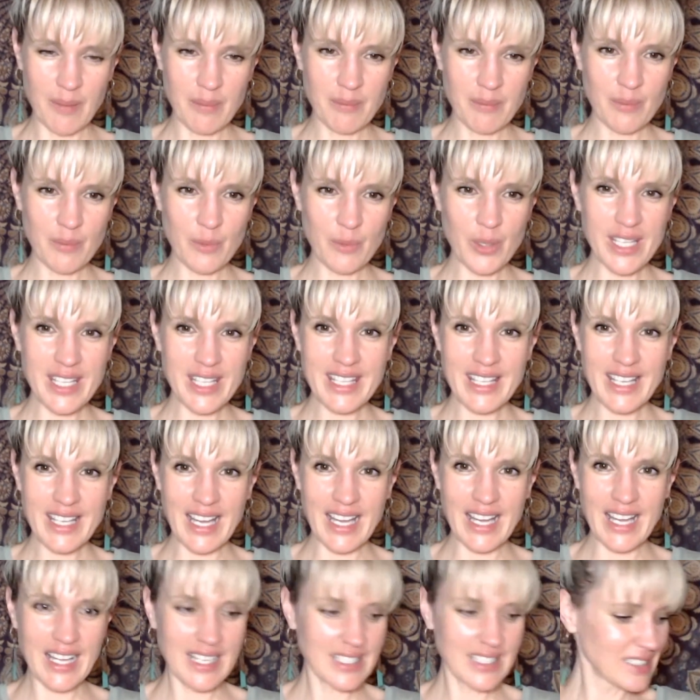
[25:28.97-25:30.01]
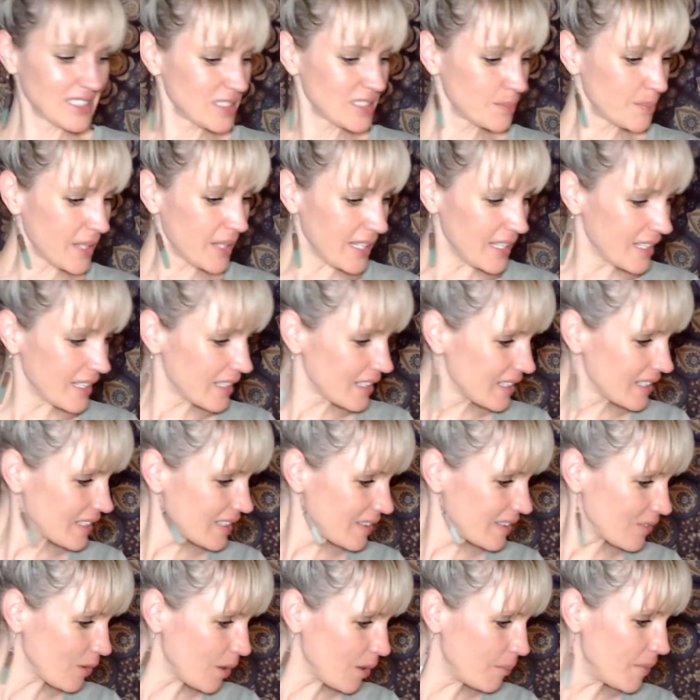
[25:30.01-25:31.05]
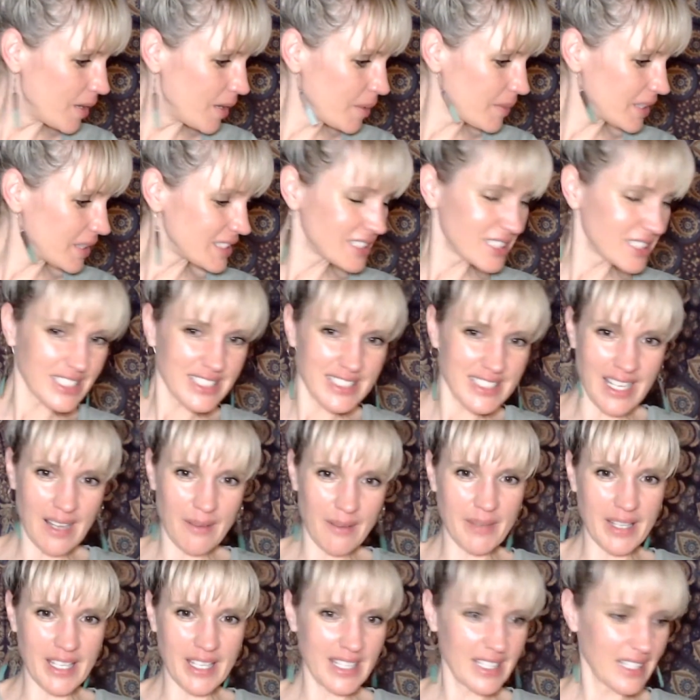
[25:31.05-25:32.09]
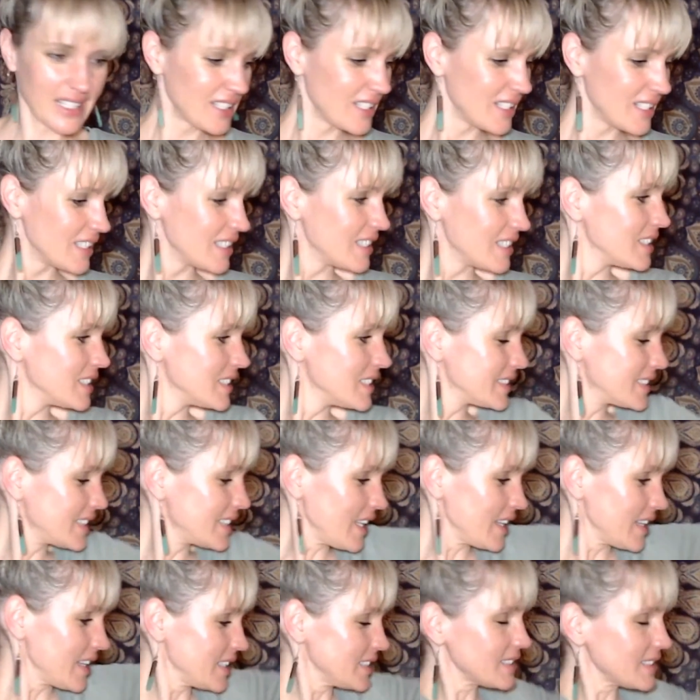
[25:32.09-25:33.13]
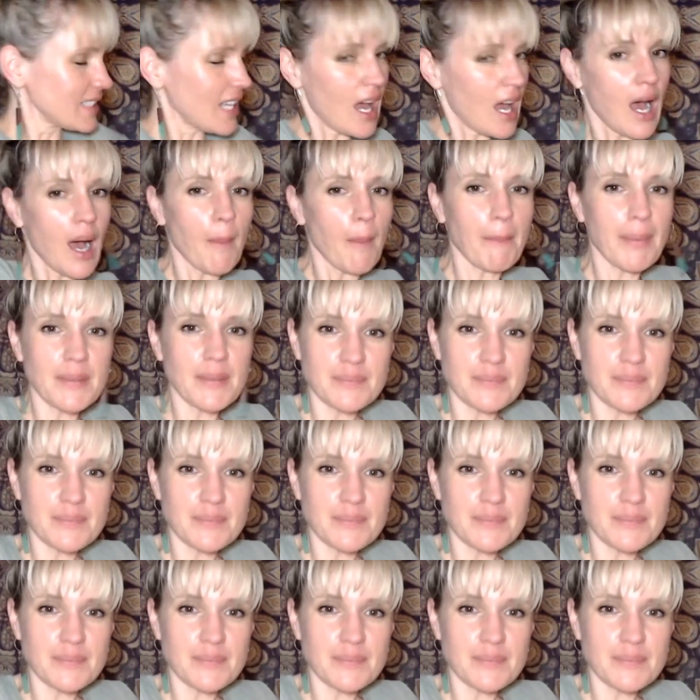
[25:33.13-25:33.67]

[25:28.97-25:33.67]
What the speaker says: We can speak. One moment, just let me set this up